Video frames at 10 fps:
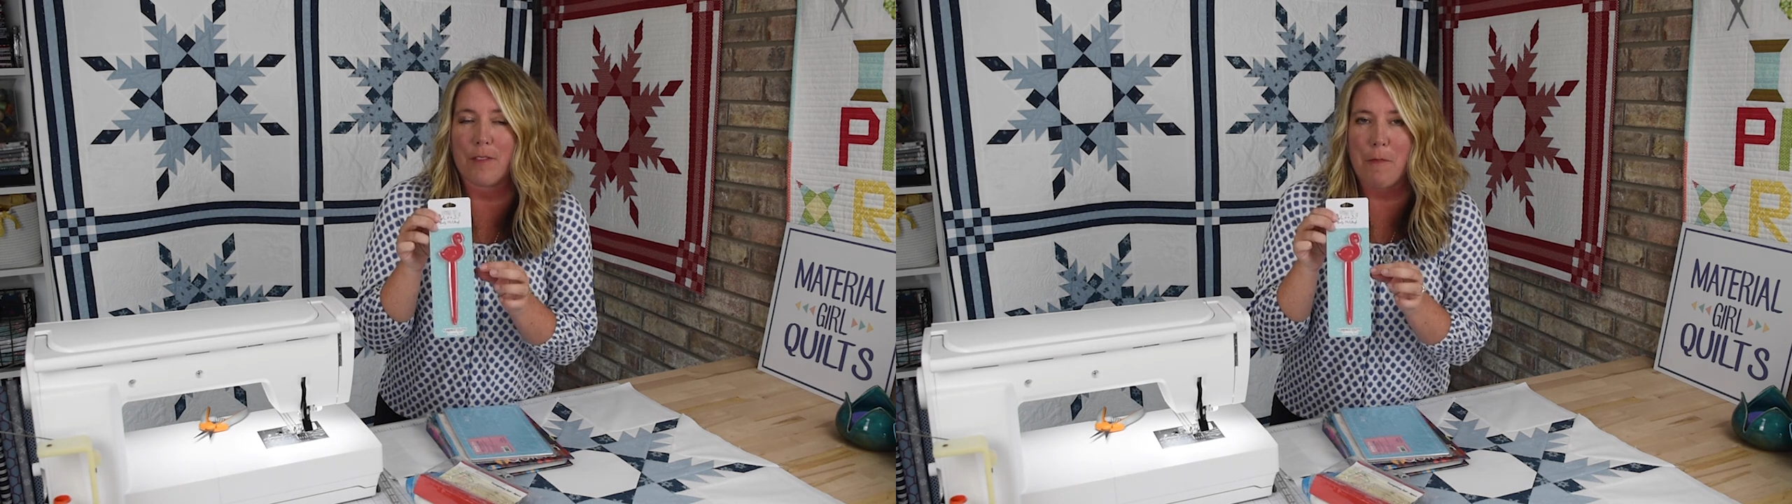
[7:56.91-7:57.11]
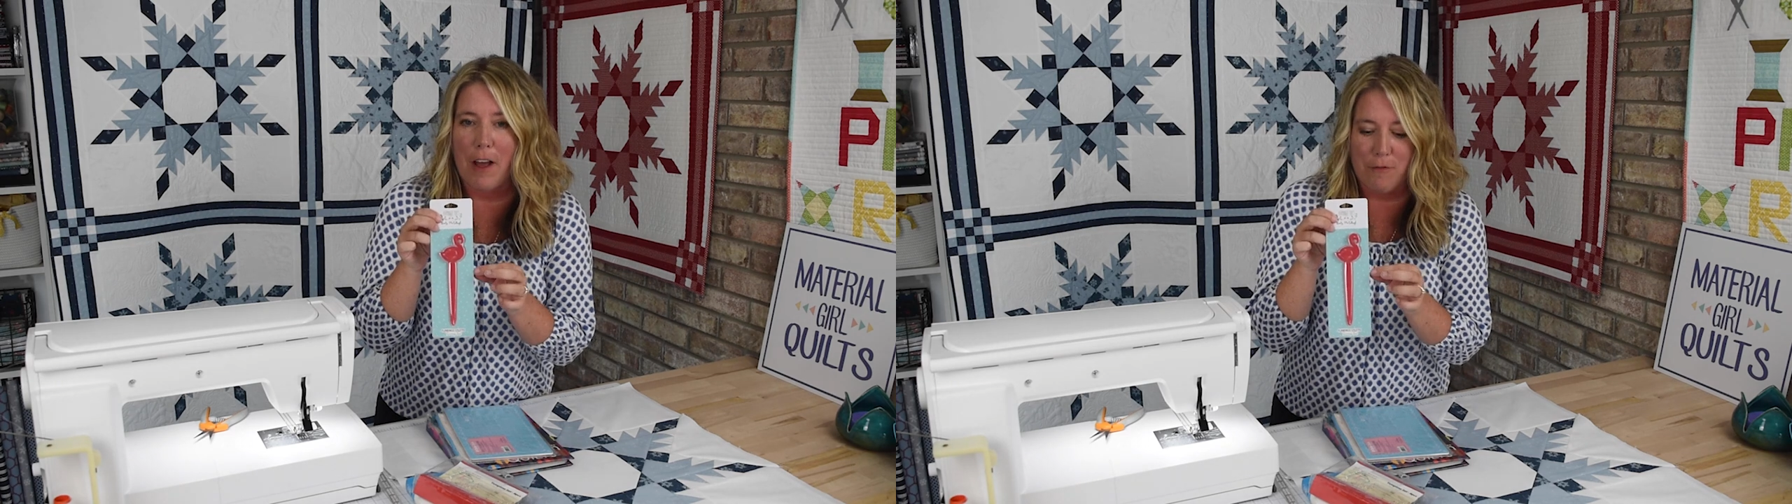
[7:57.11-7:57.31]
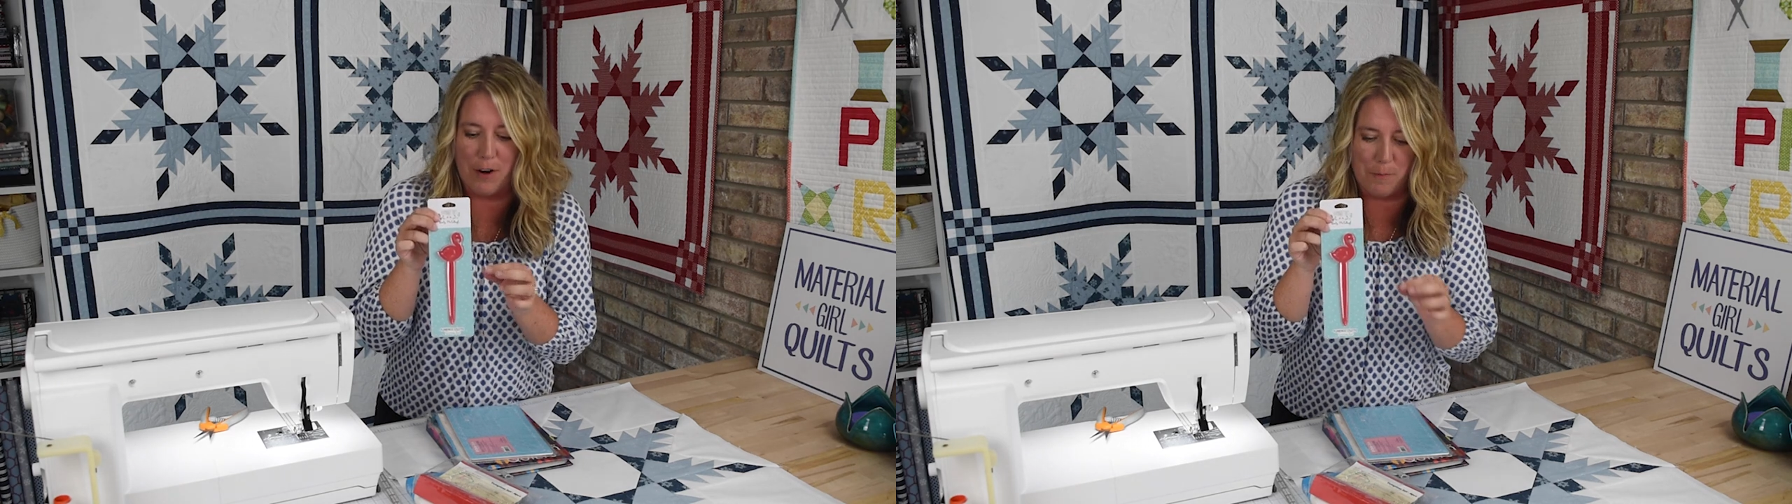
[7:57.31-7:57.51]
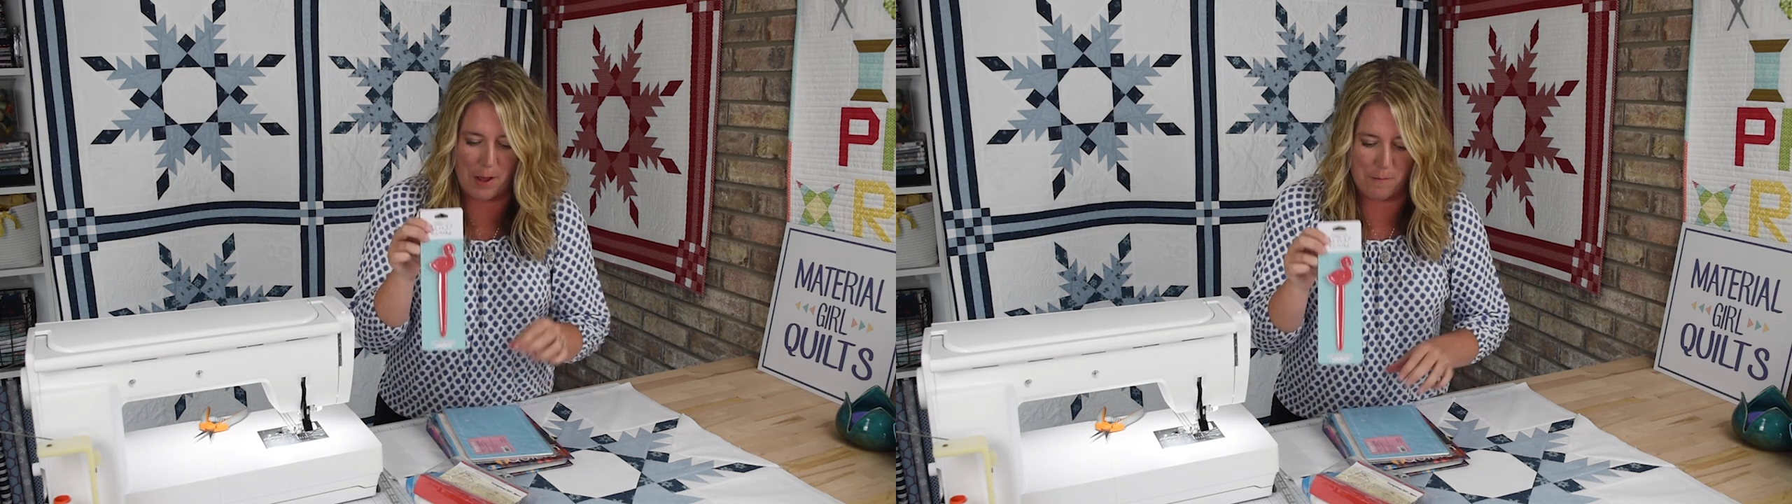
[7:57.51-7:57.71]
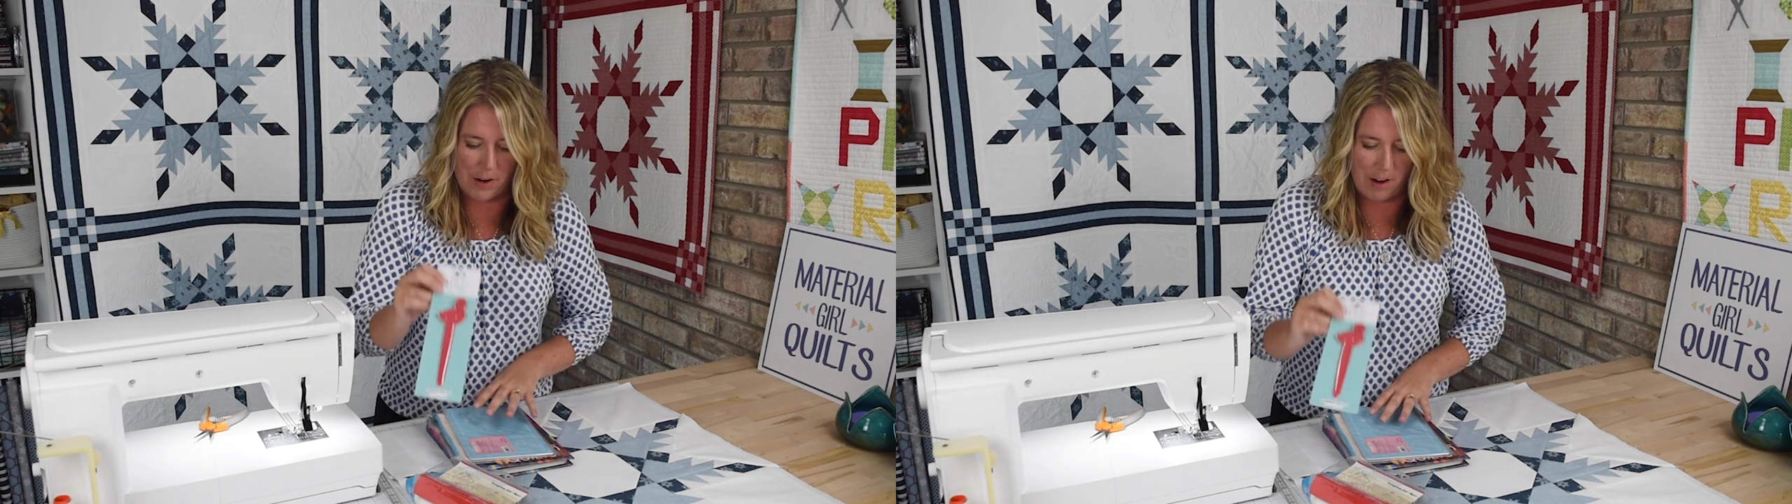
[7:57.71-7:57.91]
my friend
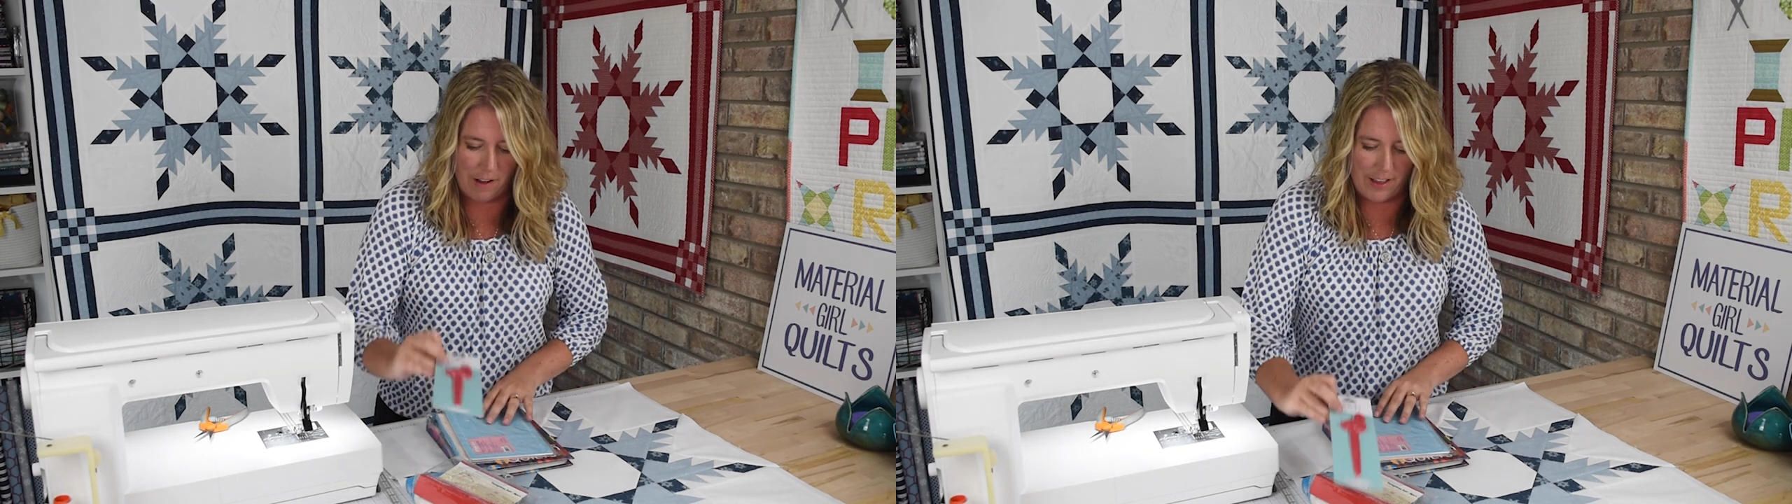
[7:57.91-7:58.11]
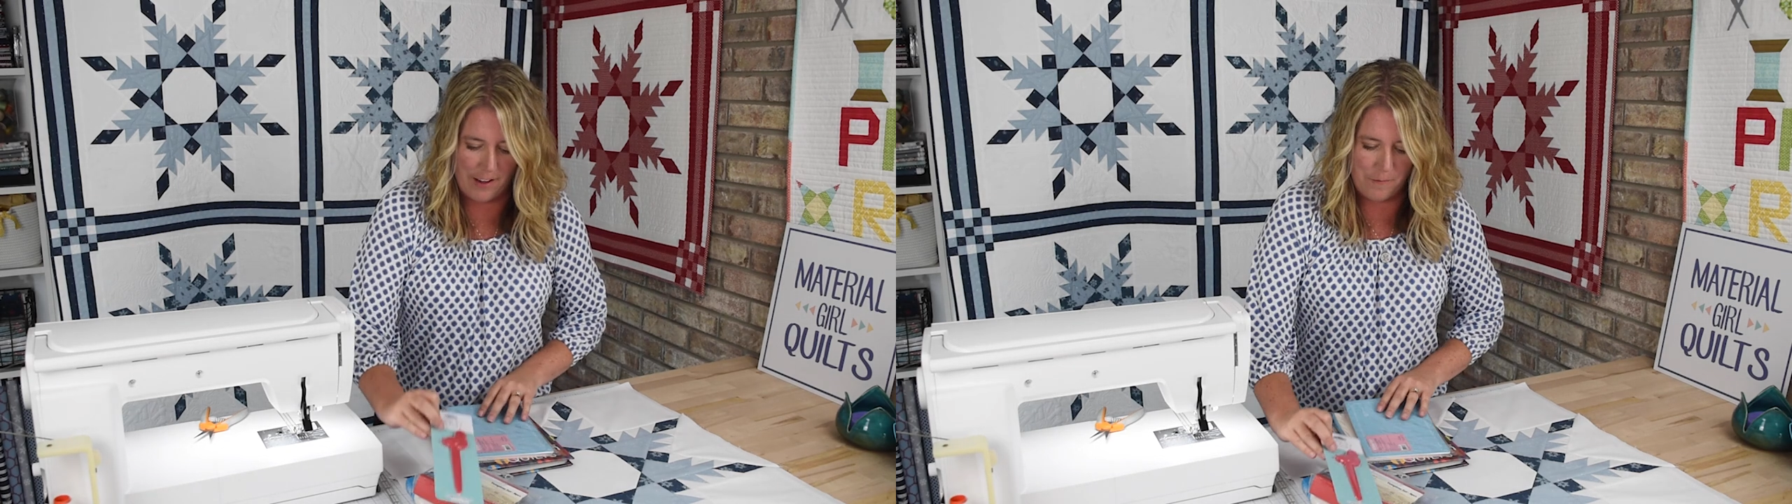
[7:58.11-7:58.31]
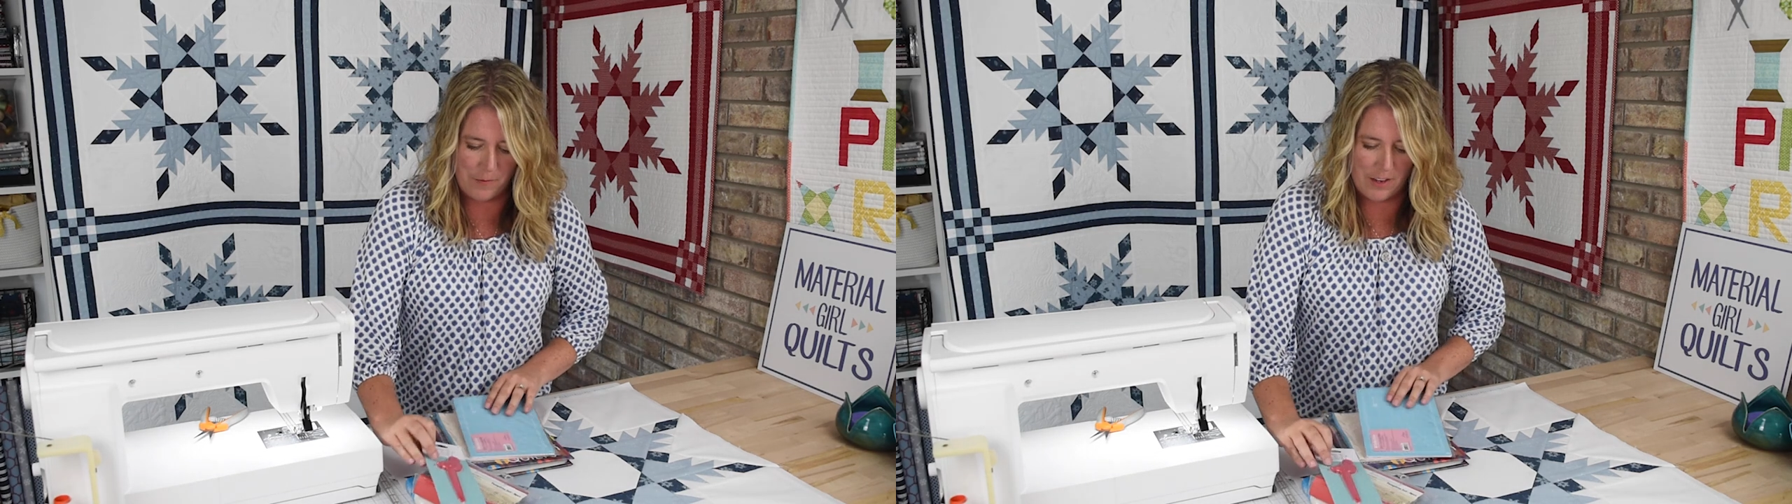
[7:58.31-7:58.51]
Bev McCullough,